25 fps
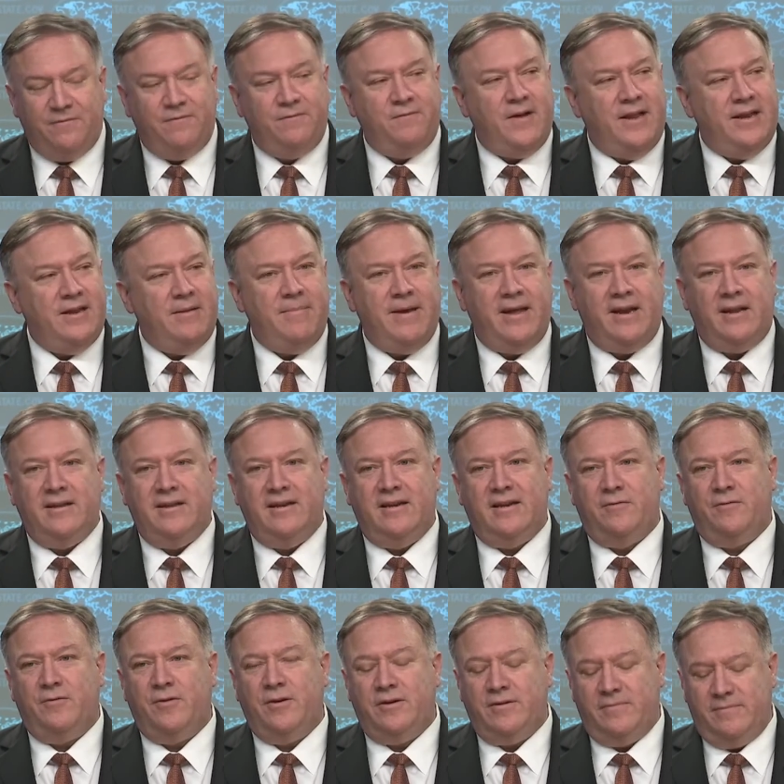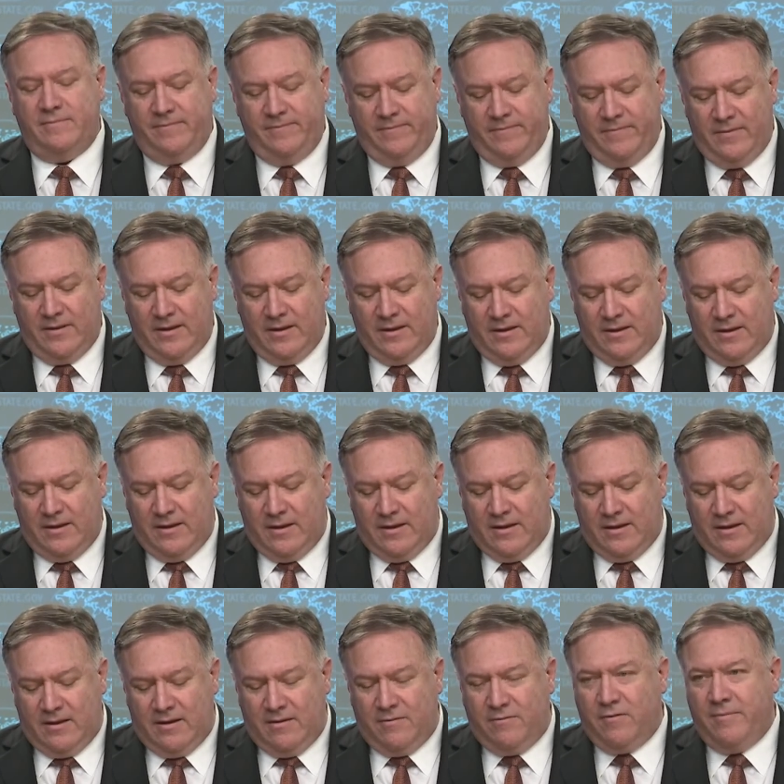fundamentally different
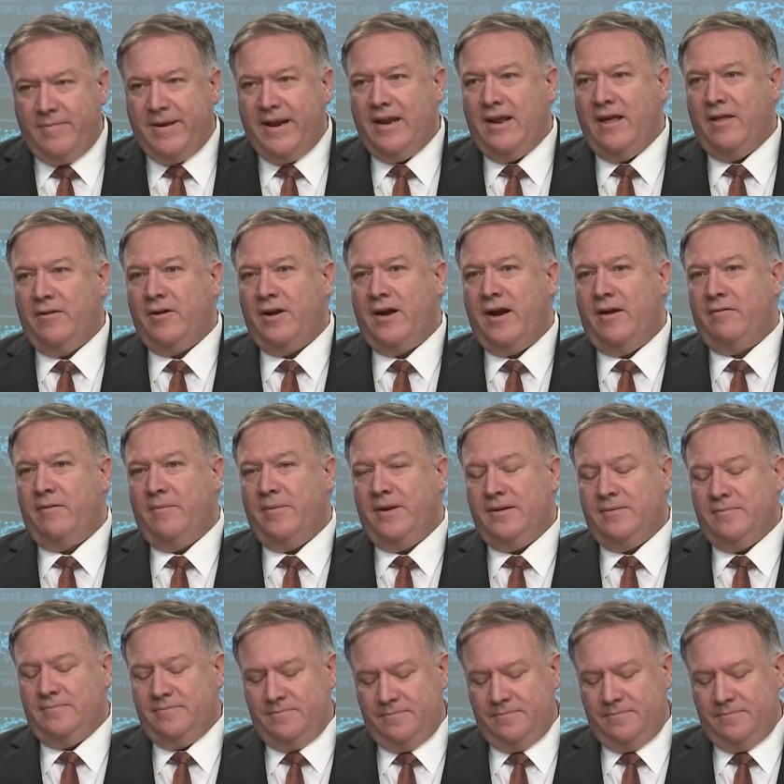from any other government.